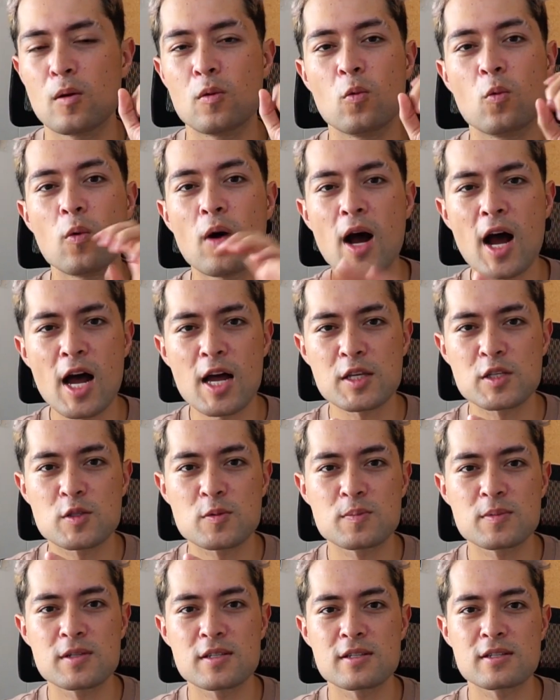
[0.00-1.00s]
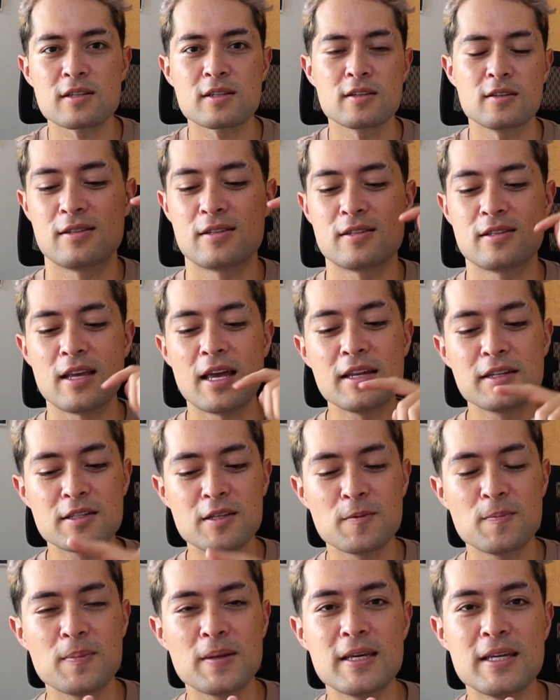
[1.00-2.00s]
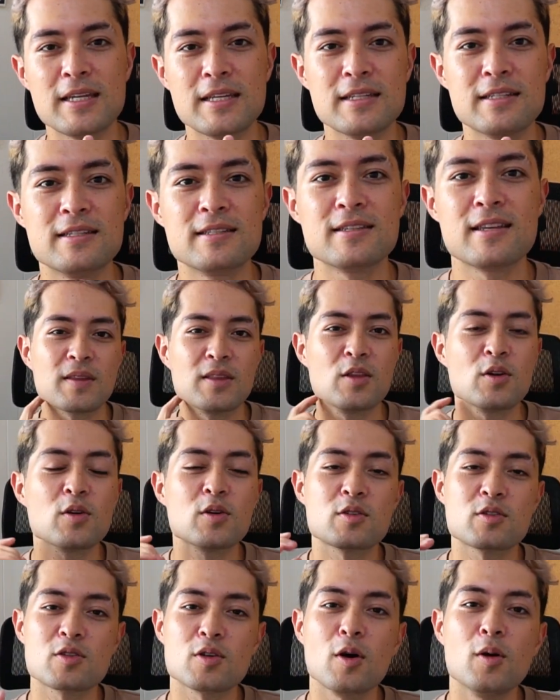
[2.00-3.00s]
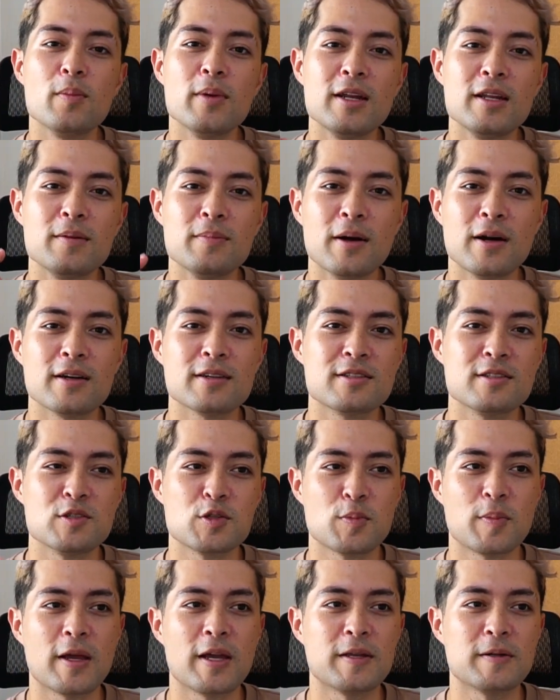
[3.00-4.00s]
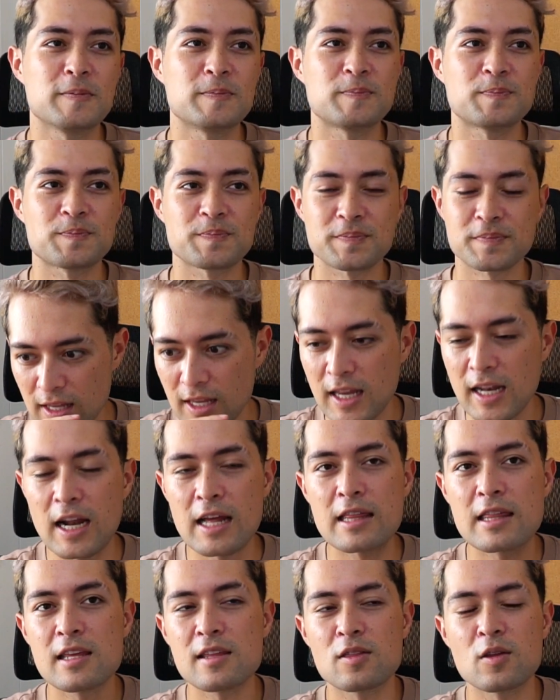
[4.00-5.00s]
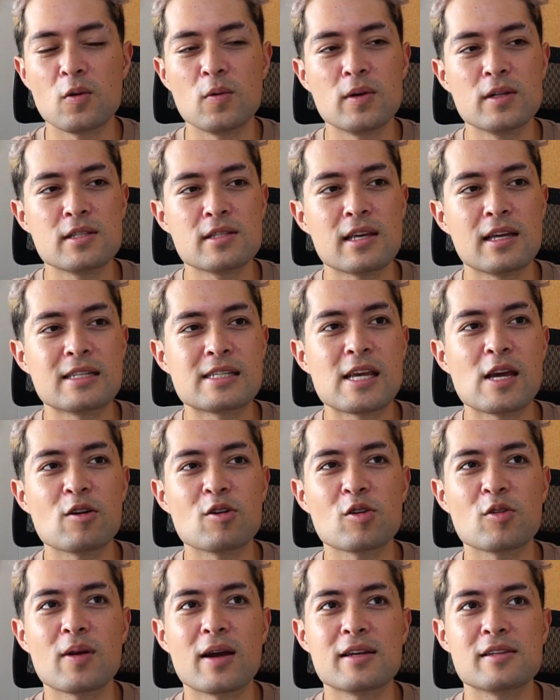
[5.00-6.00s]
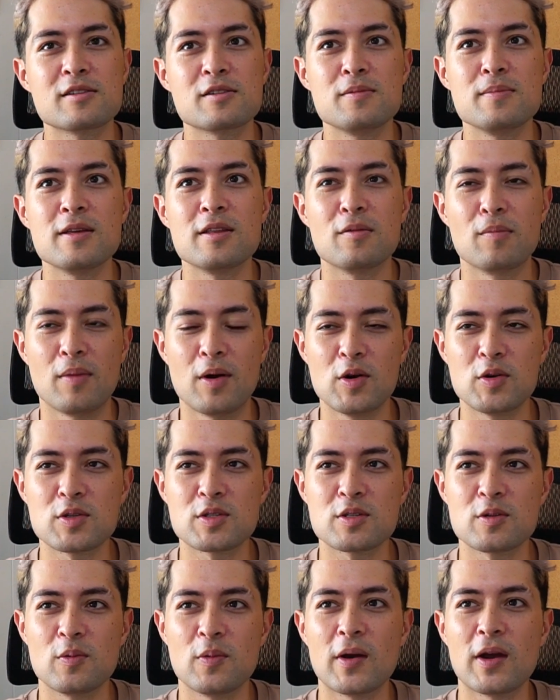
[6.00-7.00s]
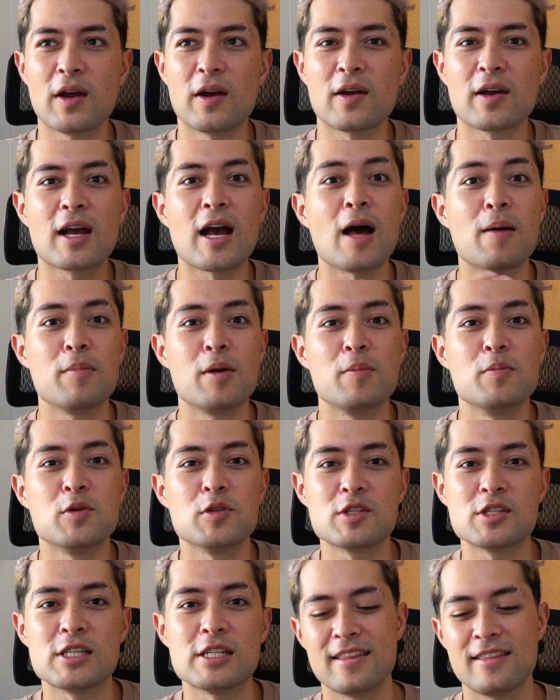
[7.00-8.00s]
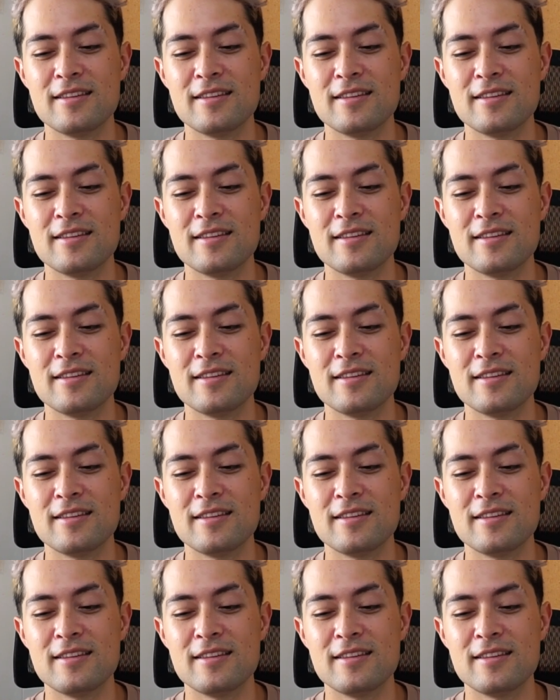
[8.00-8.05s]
Wasps, centipedes. There are so many bugs in Japan. And I think the ones that terrorized me the most were kamemushi.